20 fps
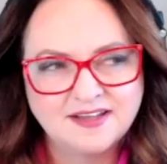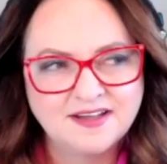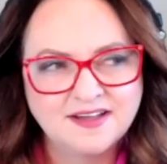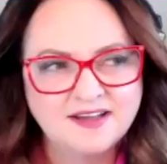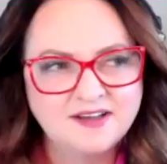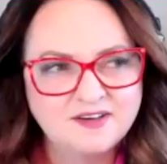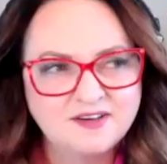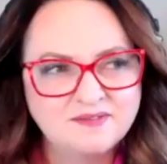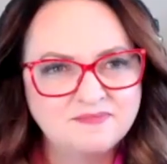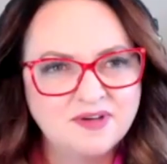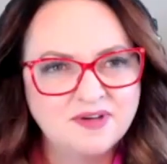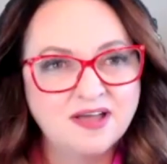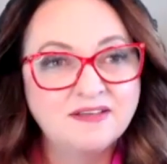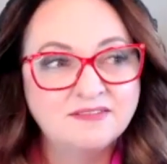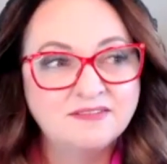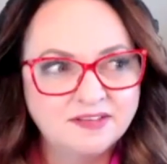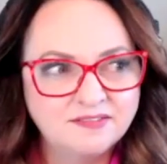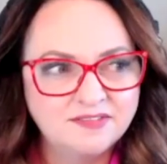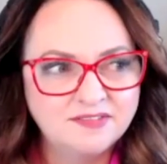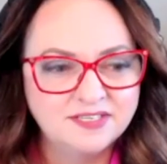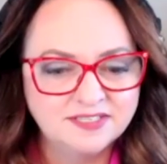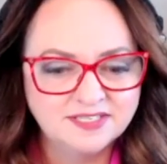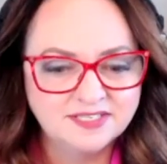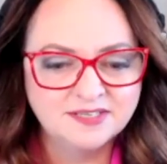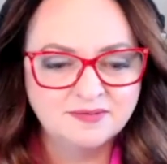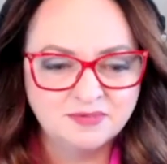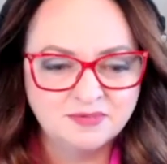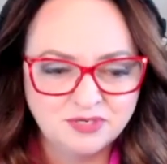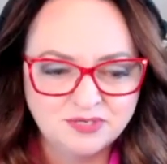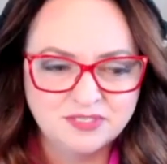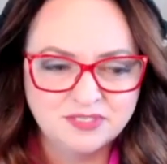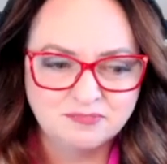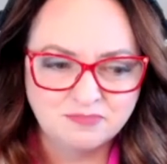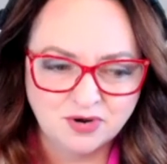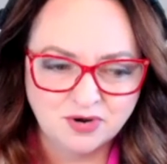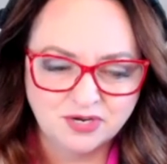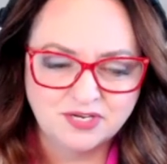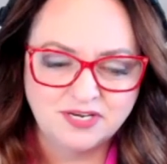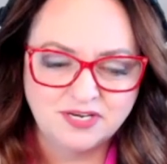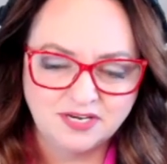Um, I love this because I'm doing some
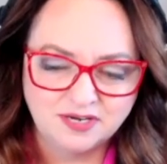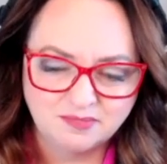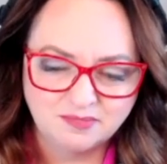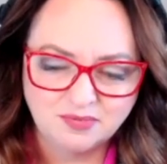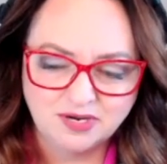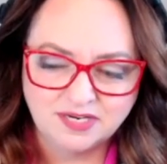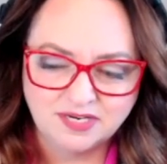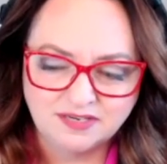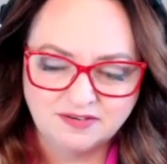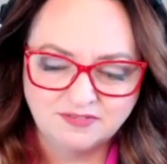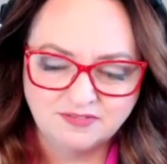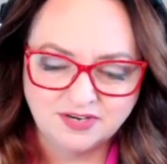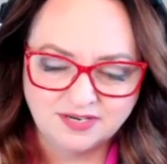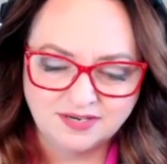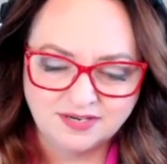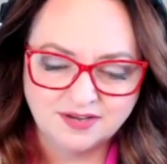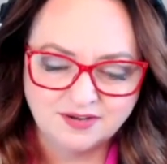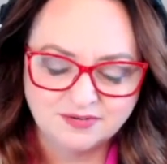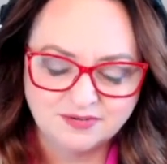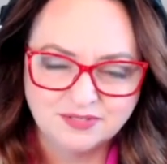marketing and branding right now.